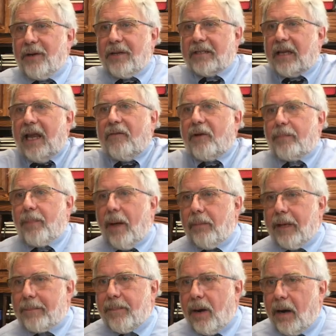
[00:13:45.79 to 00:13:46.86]
It's kind of a
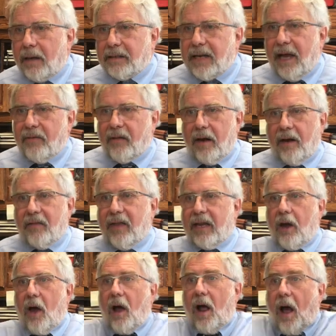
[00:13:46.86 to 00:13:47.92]
public park down there. And they'd
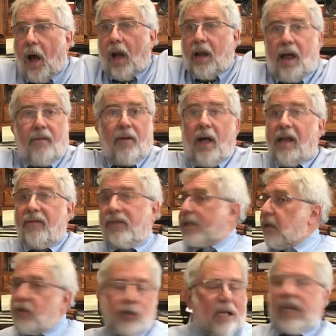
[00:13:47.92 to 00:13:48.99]
all of a
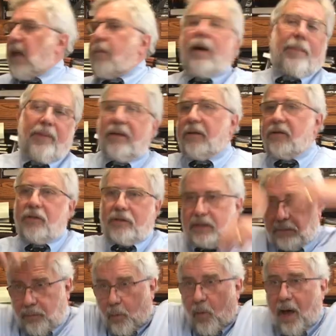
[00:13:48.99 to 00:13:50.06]
sudden, she came up and
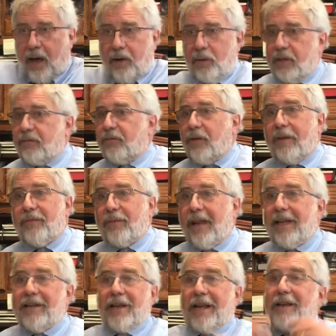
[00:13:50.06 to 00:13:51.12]
the water was
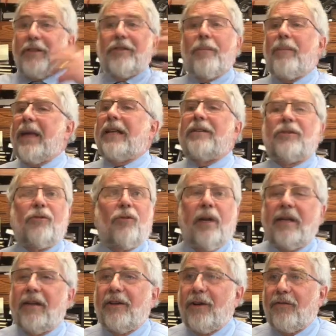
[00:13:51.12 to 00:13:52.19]
flying. She had the biggest
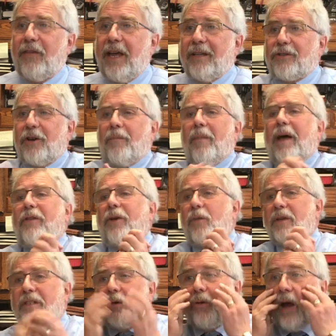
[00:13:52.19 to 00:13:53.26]
grin on her face. Her mother
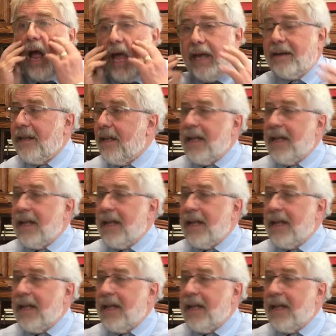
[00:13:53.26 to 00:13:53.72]
was crying.